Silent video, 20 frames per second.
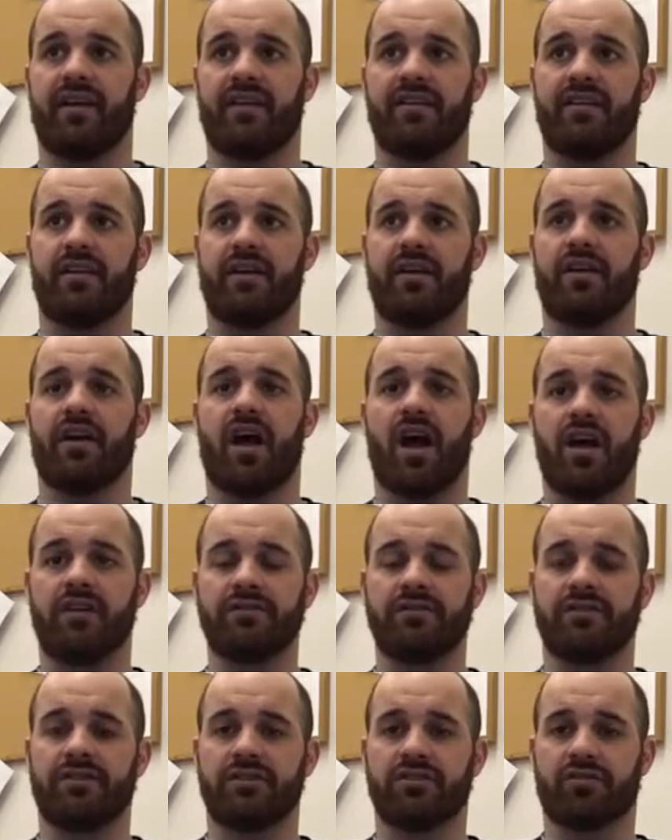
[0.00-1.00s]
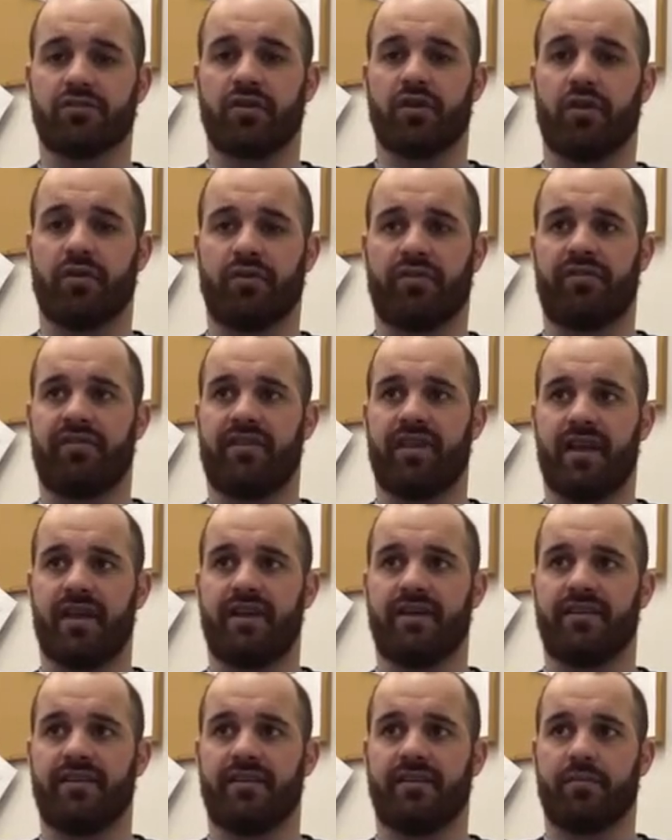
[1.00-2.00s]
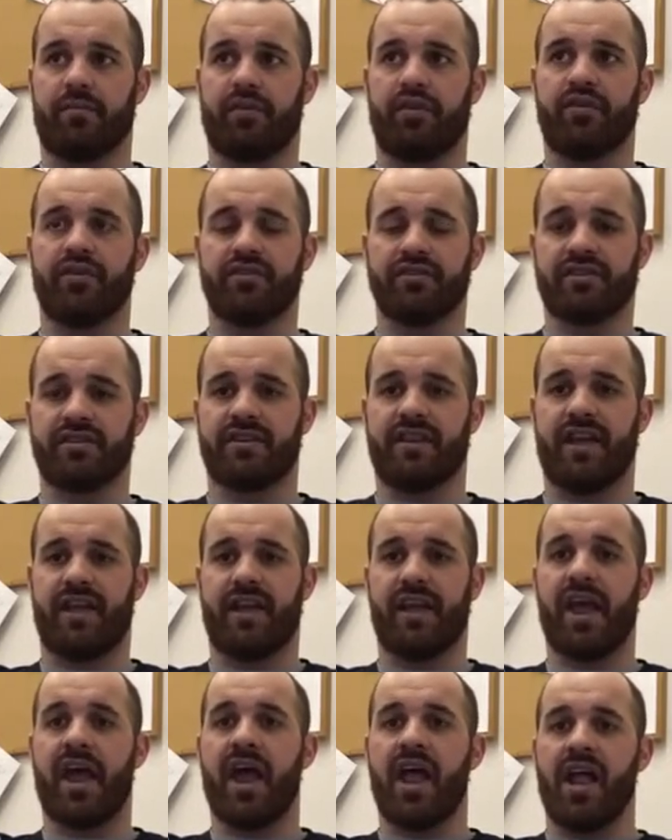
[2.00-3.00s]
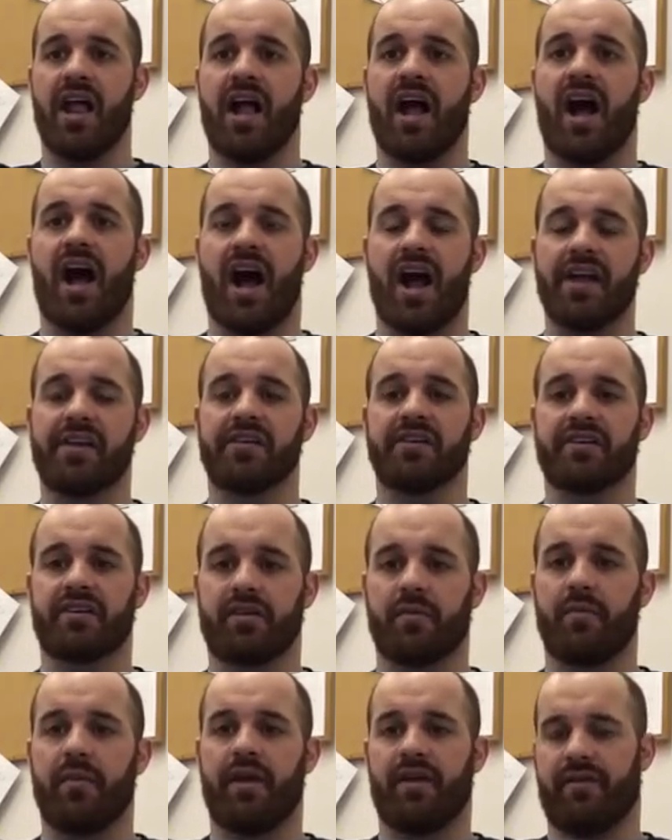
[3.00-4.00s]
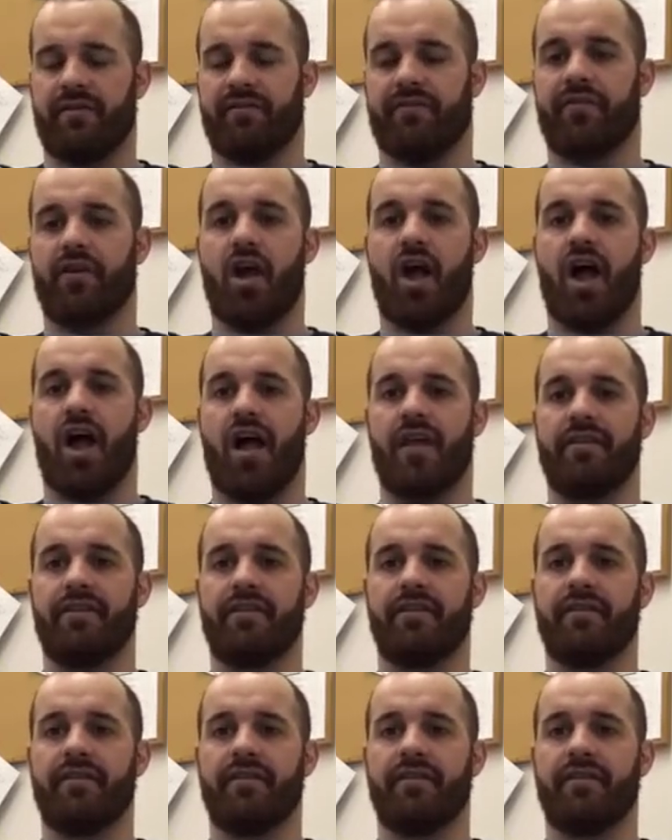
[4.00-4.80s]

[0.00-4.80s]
In the uncontrolled state, the pure state, I could commit fraud.